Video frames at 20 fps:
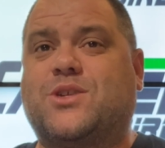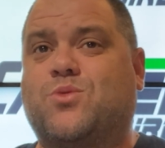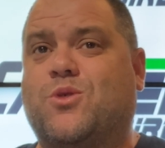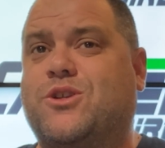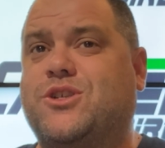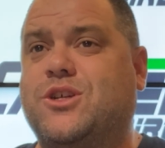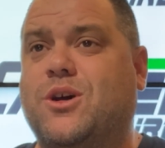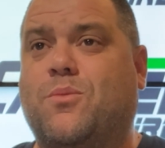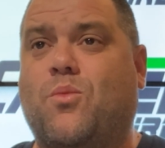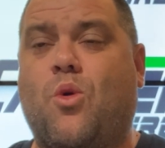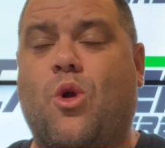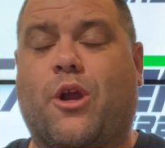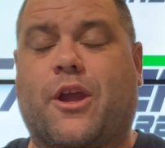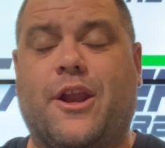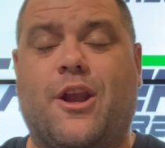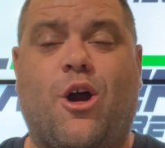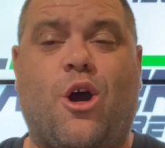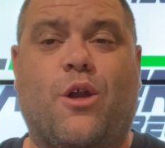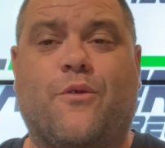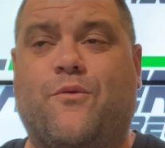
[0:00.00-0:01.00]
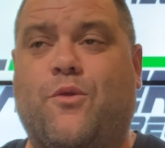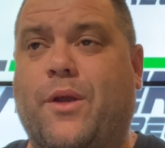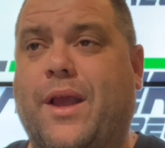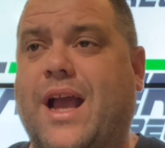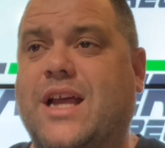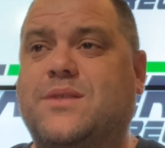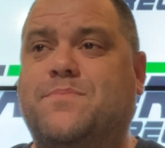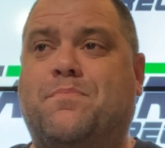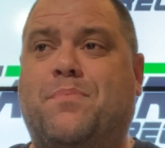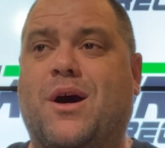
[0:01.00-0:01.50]
we're still working hard for you
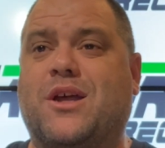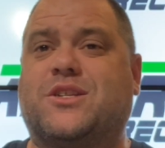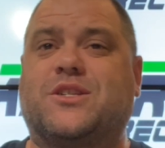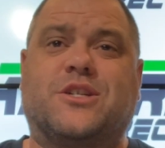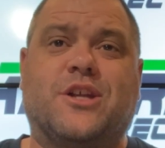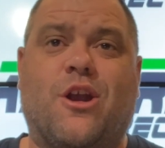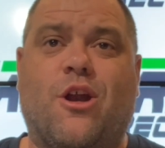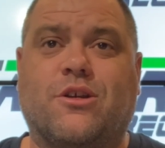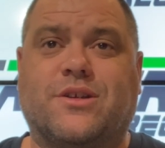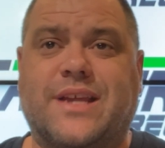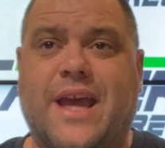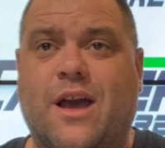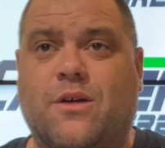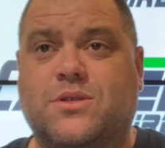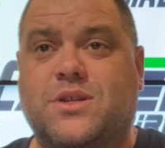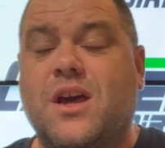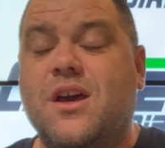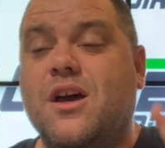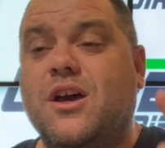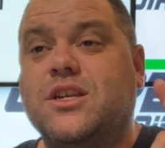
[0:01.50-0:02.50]
guys, busting our tails